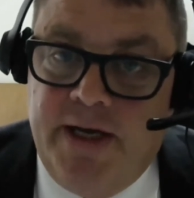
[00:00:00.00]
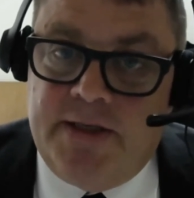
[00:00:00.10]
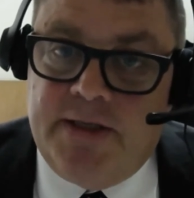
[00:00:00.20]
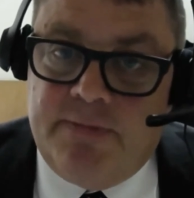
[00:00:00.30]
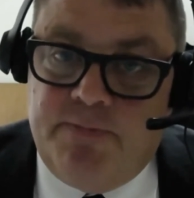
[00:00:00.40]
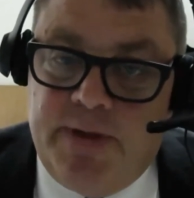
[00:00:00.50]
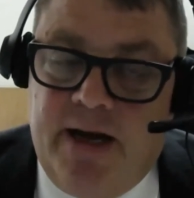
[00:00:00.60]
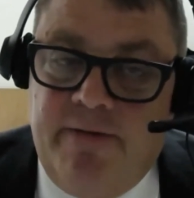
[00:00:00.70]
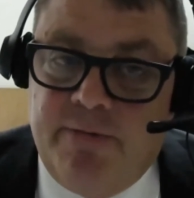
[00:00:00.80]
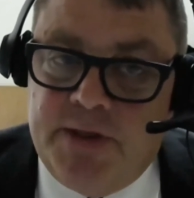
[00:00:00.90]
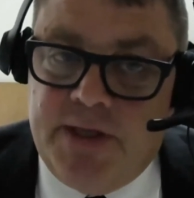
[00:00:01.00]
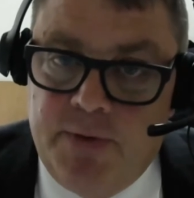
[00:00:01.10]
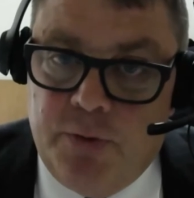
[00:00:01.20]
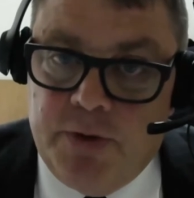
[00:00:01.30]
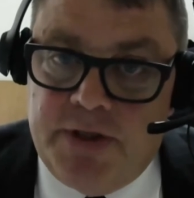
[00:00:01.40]
It's particularly from
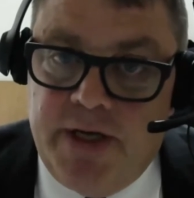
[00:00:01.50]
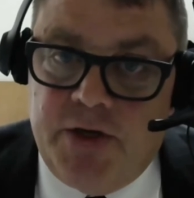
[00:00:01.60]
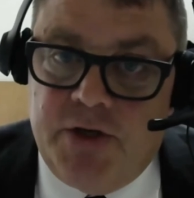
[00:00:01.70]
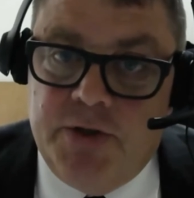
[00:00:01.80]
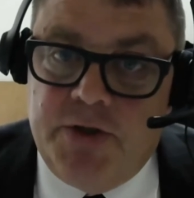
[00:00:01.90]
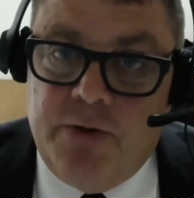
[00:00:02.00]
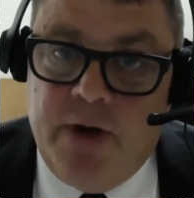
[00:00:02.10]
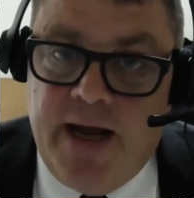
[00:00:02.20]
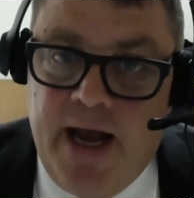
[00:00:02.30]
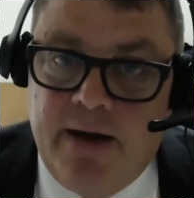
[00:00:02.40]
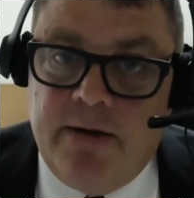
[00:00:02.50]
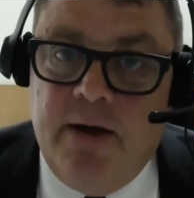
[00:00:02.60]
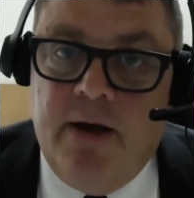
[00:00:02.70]
some jurisdictions, you can get